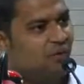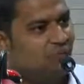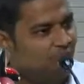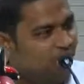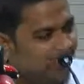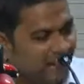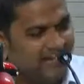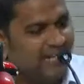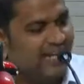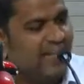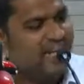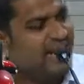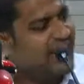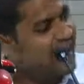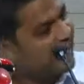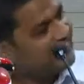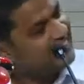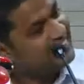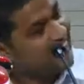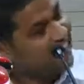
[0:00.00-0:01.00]
One India
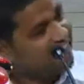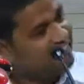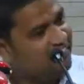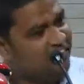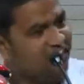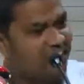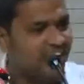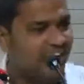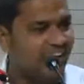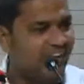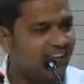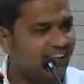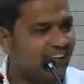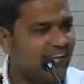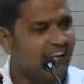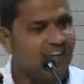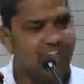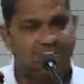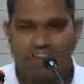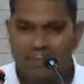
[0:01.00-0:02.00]
has everything
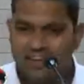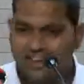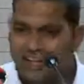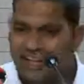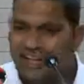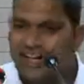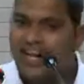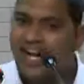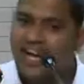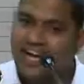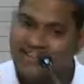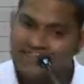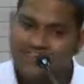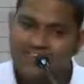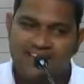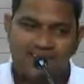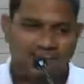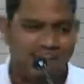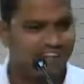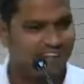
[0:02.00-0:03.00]
and one India has
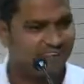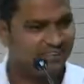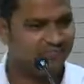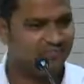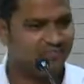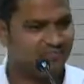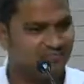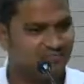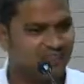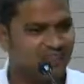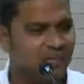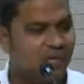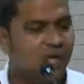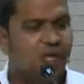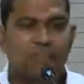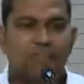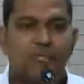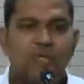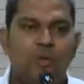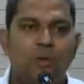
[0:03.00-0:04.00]
nothing.
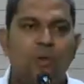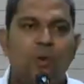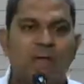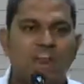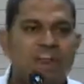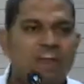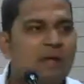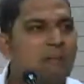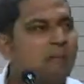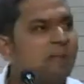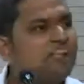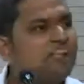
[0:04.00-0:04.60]
So you are very